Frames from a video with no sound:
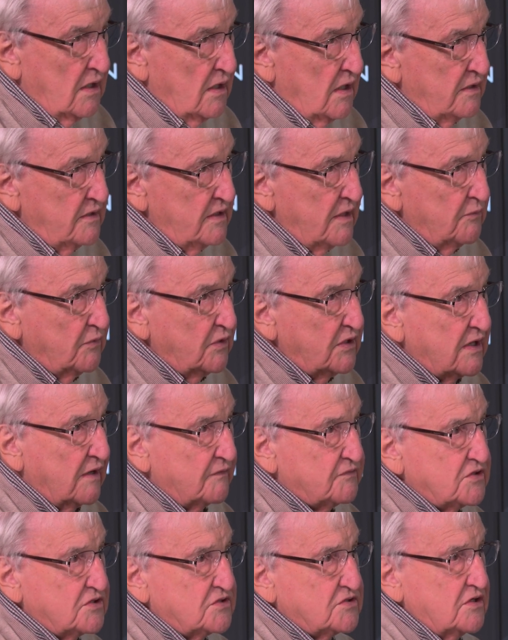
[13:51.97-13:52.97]
and then we'd
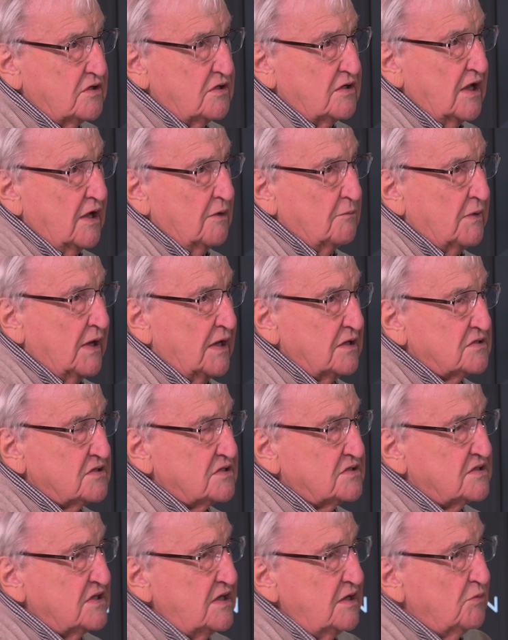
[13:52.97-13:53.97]
have to turn out back to
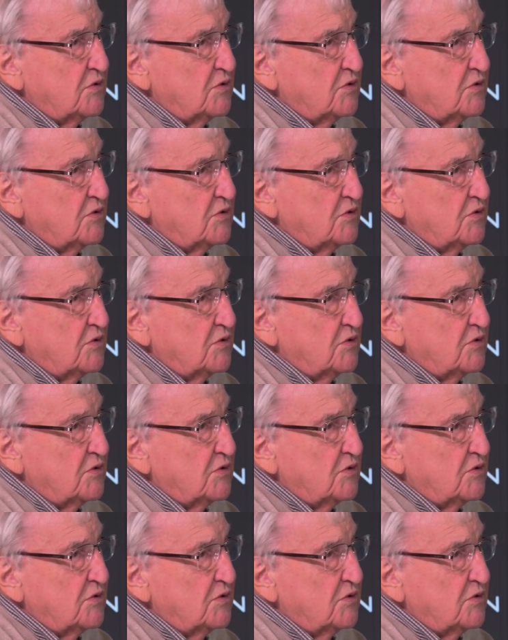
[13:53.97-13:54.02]
sea,